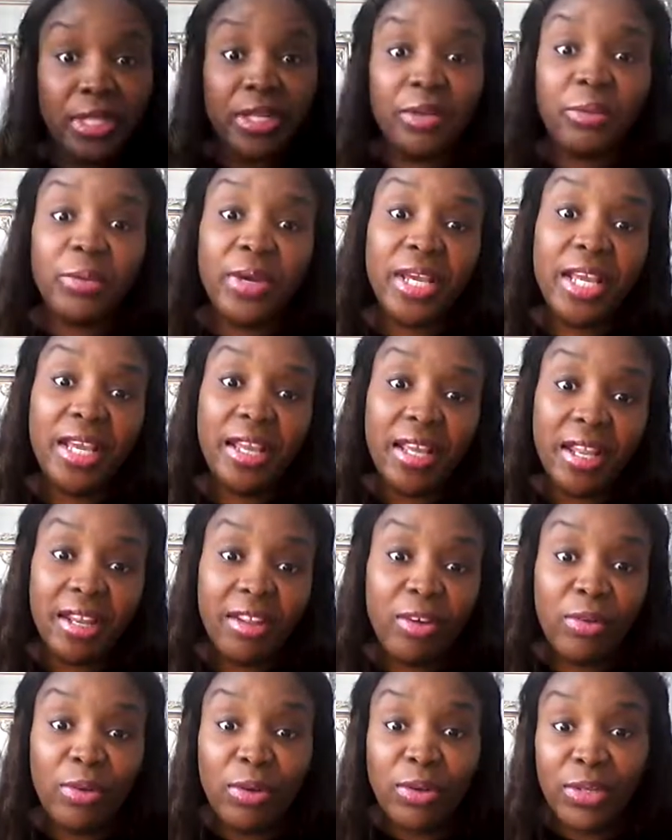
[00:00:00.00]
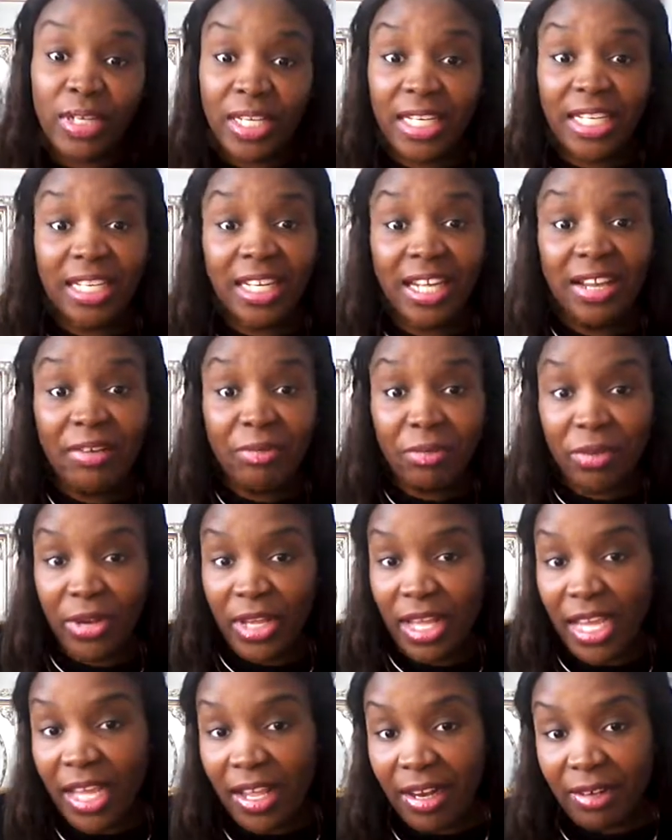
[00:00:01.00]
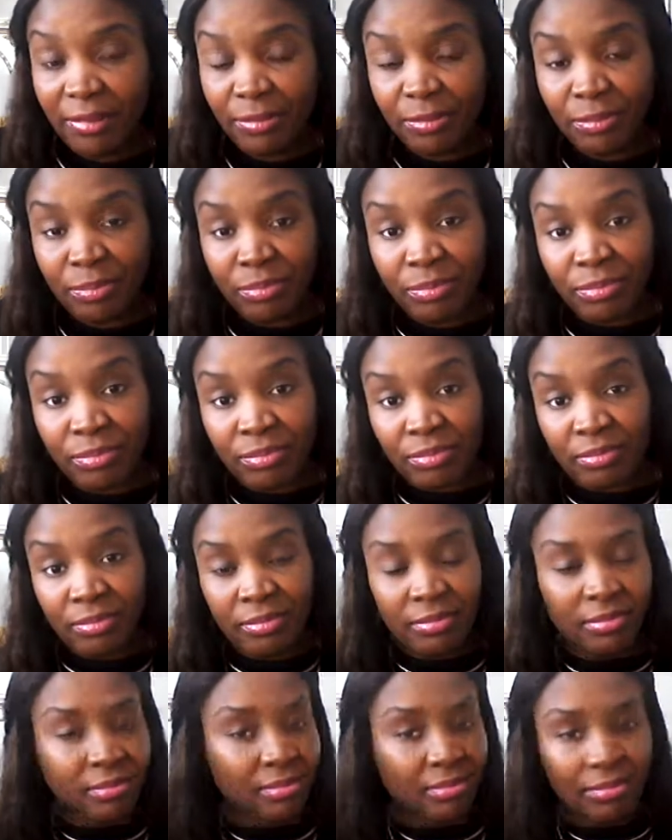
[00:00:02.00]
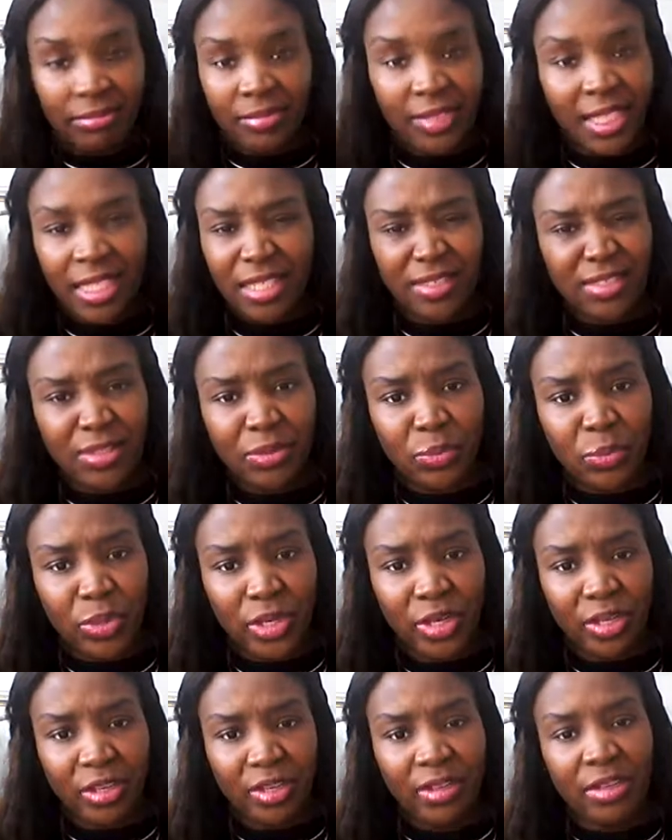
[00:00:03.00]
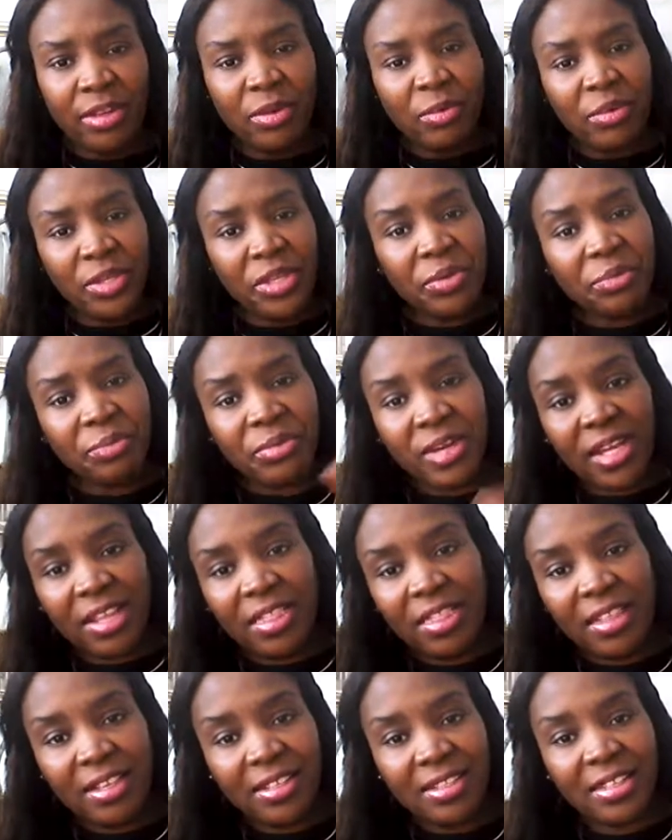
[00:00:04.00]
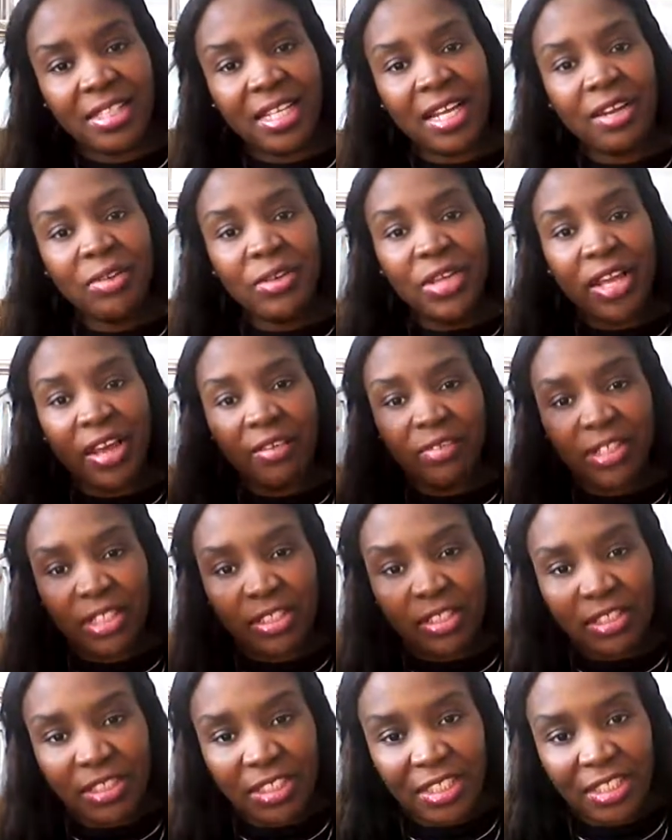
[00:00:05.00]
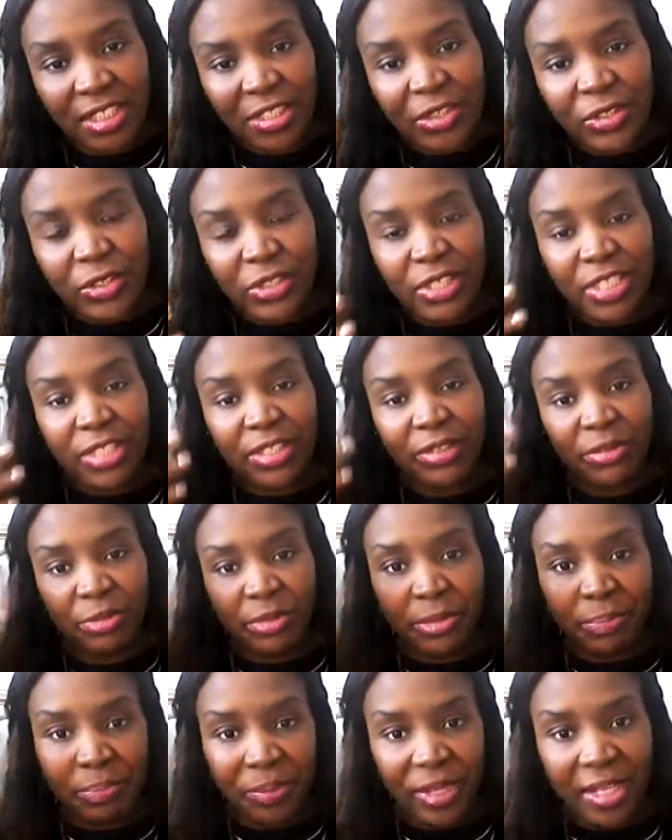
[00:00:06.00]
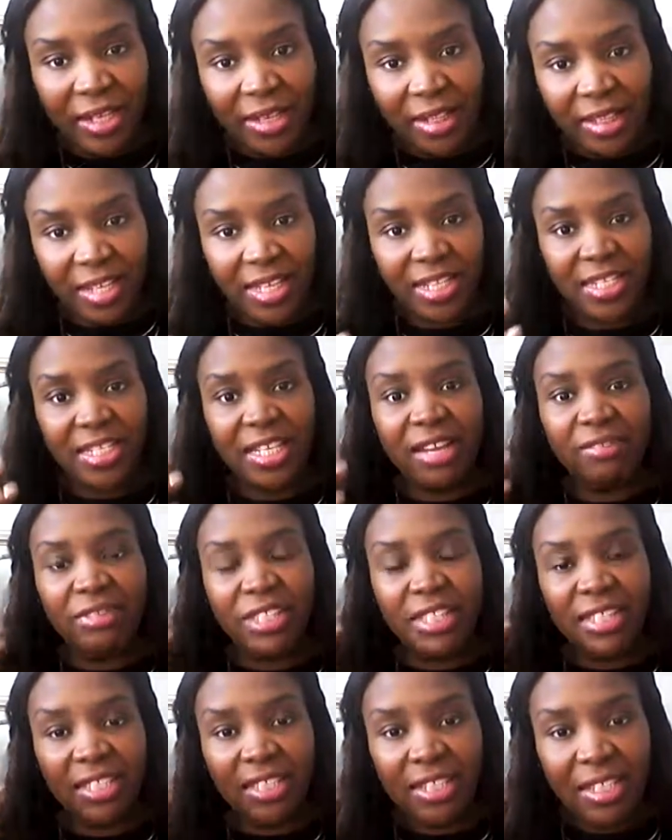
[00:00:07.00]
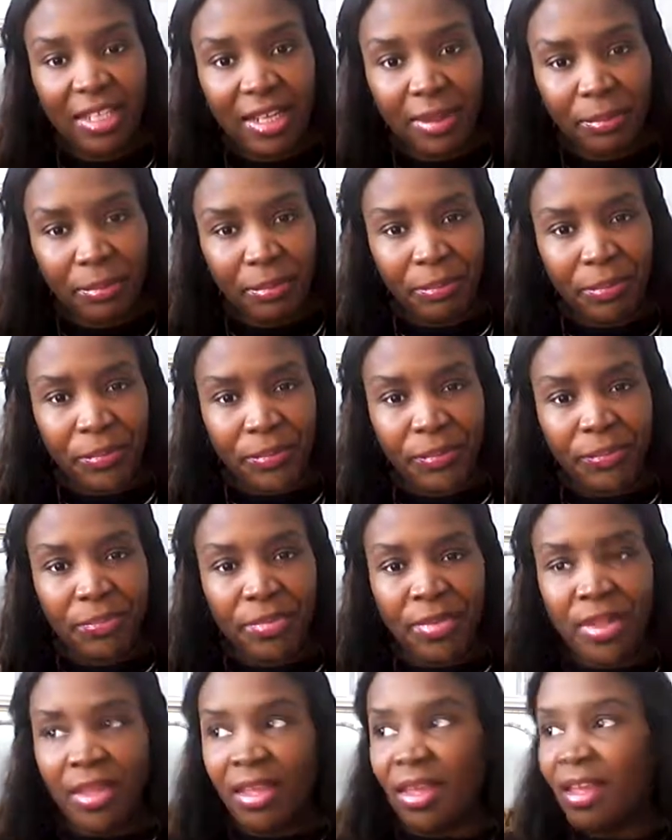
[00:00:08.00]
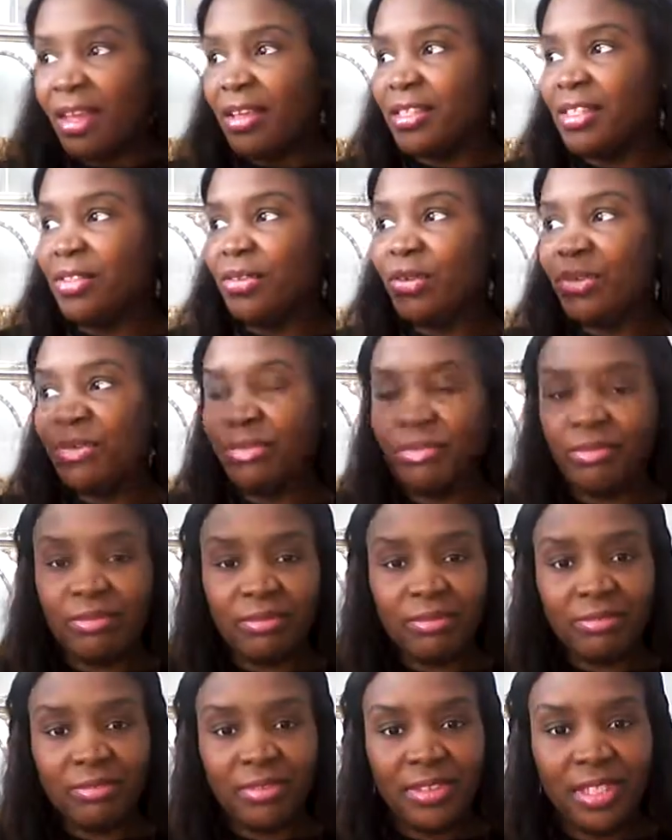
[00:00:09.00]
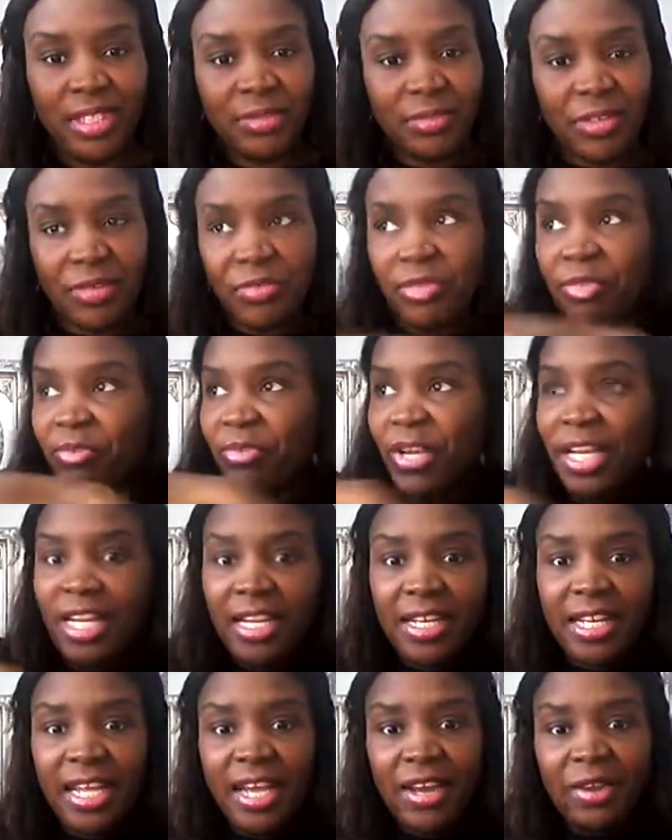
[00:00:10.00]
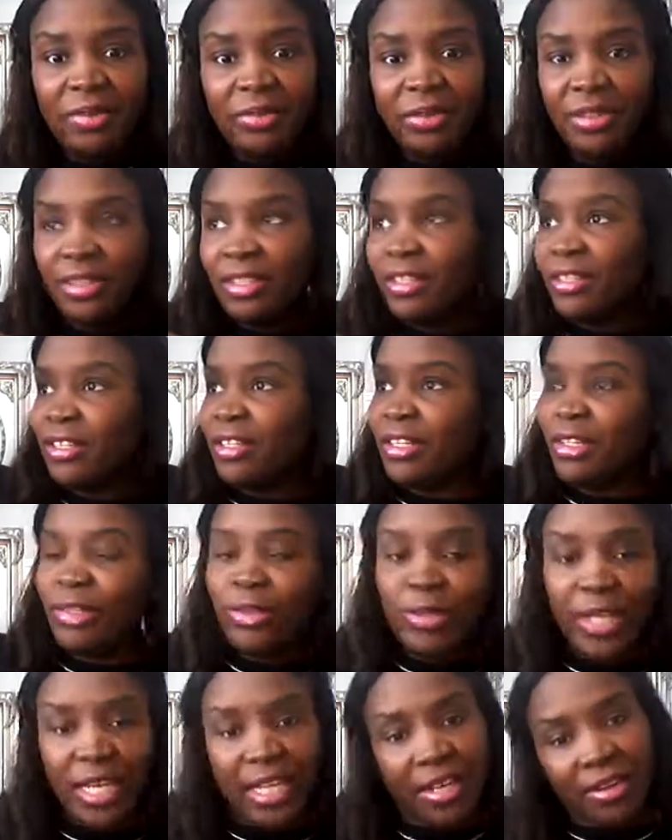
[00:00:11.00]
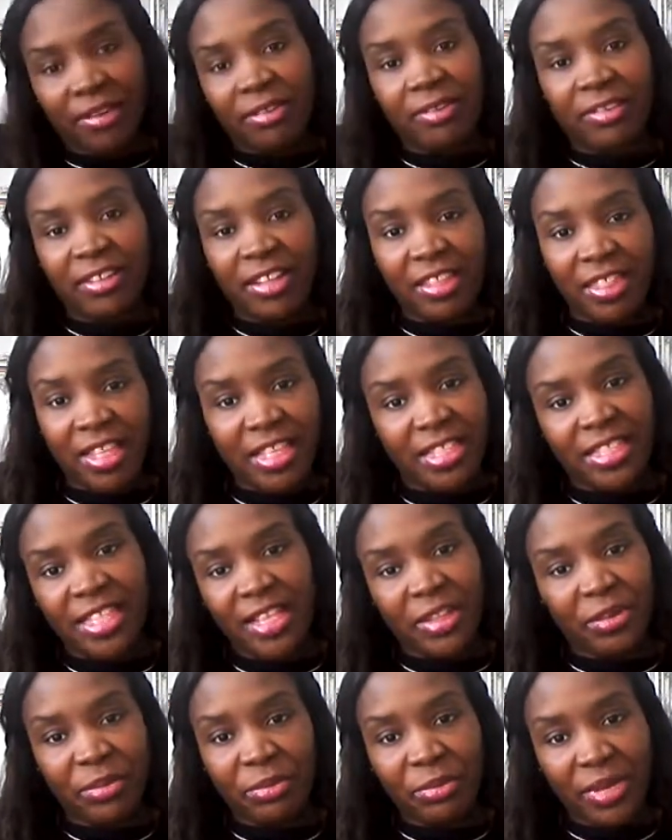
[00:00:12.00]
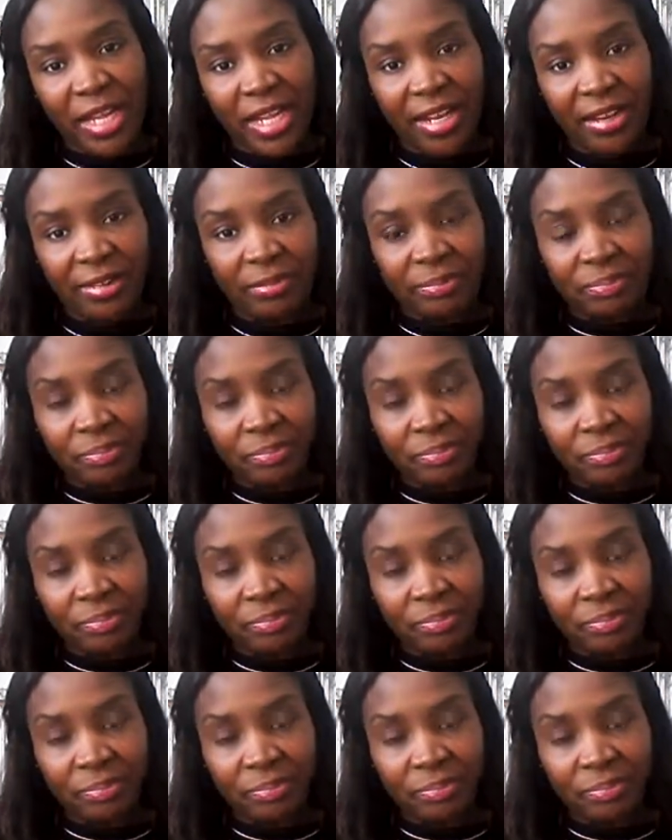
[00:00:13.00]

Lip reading: it away and don't look at it ever again. That doesn't work. When you write things down, you have to continuously repeat things. You have to see them. So even if you write it down, look at the things that you write.